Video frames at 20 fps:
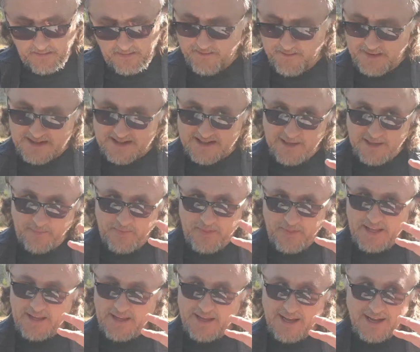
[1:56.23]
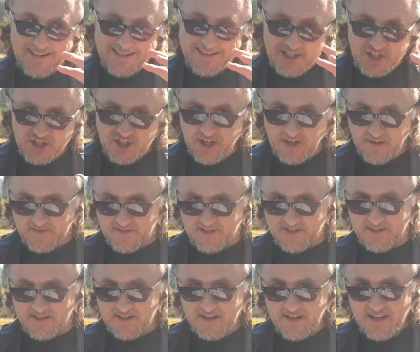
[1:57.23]
but something kind of
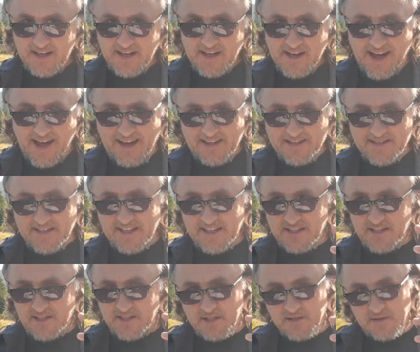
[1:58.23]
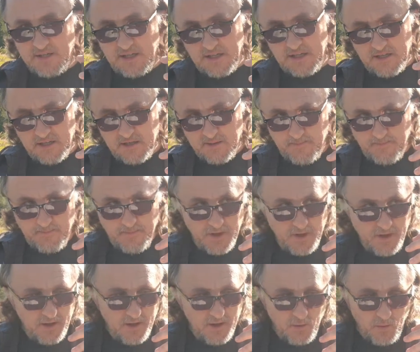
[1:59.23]
shifts as he's
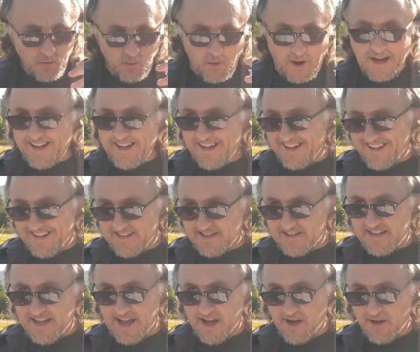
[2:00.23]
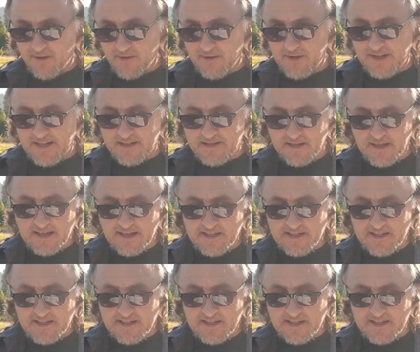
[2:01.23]
writing this down. It's